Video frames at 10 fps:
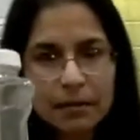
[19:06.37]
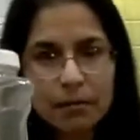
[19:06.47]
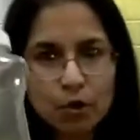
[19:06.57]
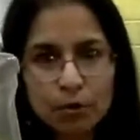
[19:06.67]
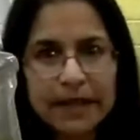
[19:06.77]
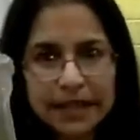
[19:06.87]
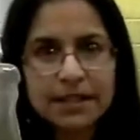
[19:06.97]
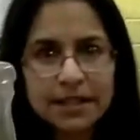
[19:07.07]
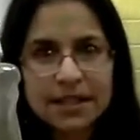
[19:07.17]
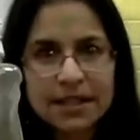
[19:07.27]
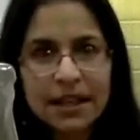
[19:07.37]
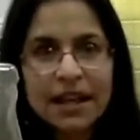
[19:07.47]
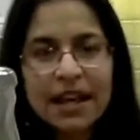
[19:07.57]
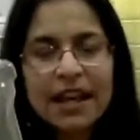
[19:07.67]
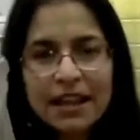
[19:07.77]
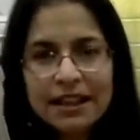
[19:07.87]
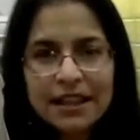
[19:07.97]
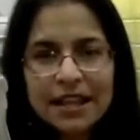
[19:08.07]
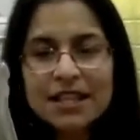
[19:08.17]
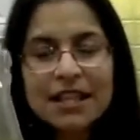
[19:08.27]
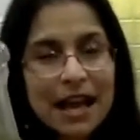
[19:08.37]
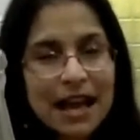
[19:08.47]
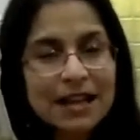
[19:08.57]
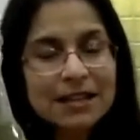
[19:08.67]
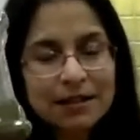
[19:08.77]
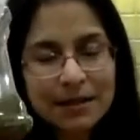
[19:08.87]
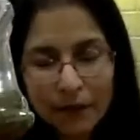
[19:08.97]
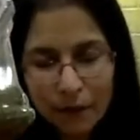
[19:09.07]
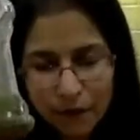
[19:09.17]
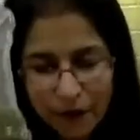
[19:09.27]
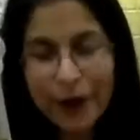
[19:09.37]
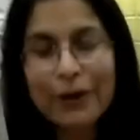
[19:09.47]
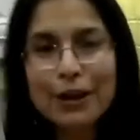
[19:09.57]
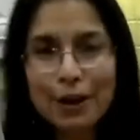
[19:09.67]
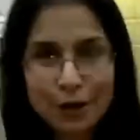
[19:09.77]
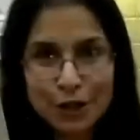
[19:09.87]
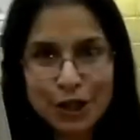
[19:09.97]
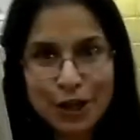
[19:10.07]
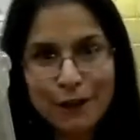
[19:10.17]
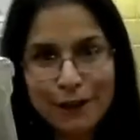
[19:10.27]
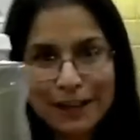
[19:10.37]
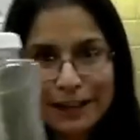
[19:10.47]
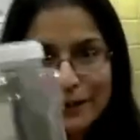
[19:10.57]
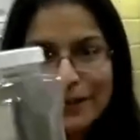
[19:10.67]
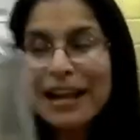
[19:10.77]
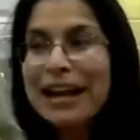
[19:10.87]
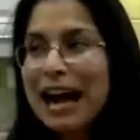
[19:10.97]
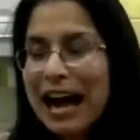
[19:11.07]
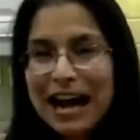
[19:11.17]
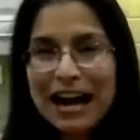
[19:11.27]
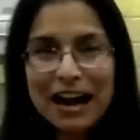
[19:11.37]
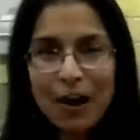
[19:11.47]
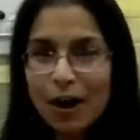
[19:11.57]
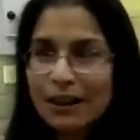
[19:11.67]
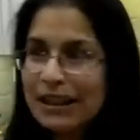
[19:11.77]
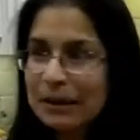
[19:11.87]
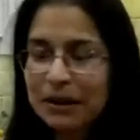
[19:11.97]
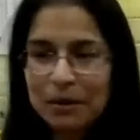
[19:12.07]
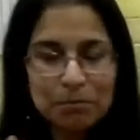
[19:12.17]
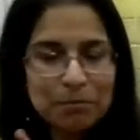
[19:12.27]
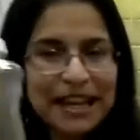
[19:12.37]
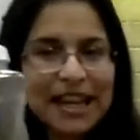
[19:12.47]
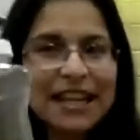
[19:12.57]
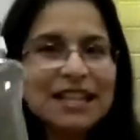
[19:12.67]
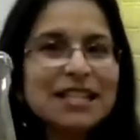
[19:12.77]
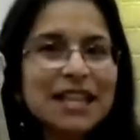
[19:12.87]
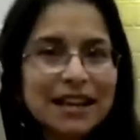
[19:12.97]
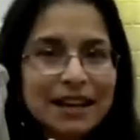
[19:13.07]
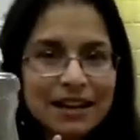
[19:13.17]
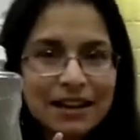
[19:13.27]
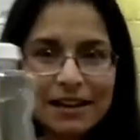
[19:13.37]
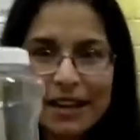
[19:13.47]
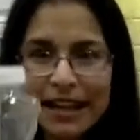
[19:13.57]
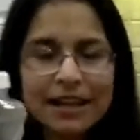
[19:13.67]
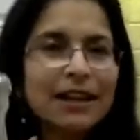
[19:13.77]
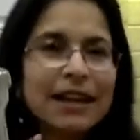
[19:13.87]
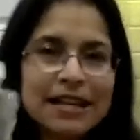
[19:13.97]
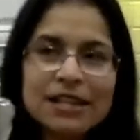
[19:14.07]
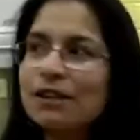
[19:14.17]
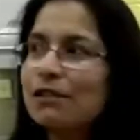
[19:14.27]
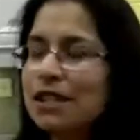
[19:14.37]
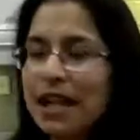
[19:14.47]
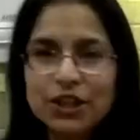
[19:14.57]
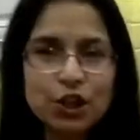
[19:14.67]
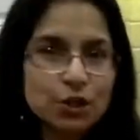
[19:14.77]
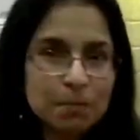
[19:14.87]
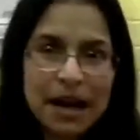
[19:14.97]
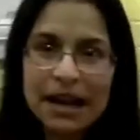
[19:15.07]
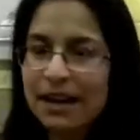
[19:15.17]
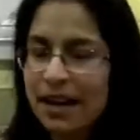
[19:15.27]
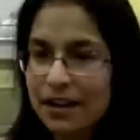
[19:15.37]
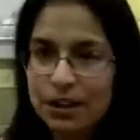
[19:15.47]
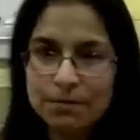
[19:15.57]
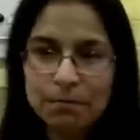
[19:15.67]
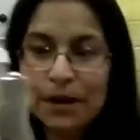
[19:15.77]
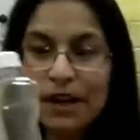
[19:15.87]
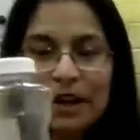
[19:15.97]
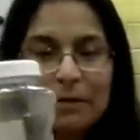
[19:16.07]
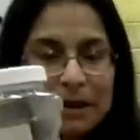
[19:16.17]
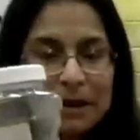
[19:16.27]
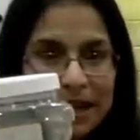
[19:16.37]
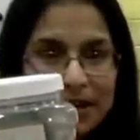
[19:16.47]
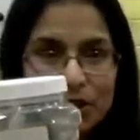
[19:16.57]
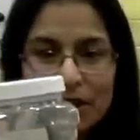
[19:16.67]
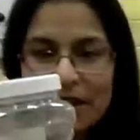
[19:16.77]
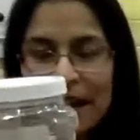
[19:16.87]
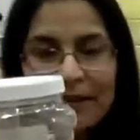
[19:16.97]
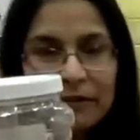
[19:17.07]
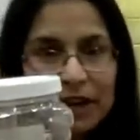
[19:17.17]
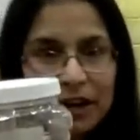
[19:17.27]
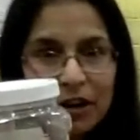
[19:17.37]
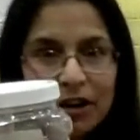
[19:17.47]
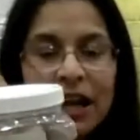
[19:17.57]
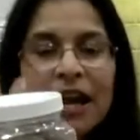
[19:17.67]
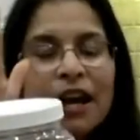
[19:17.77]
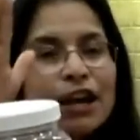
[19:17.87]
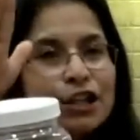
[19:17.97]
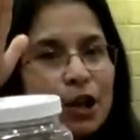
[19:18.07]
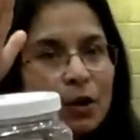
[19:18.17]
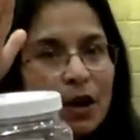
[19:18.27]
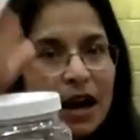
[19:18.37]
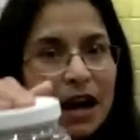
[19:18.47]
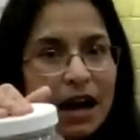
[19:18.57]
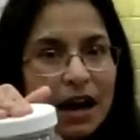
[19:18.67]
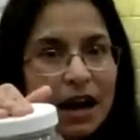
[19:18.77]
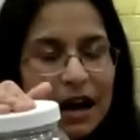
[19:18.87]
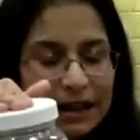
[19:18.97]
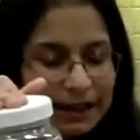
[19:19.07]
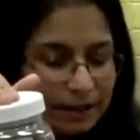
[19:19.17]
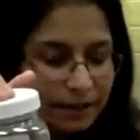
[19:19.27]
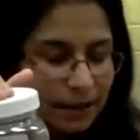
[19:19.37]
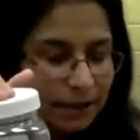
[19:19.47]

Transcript: mung beans. This has very long shelf life. All the beans and lentils, I just buy and put it in my pantry. They have a very long. So I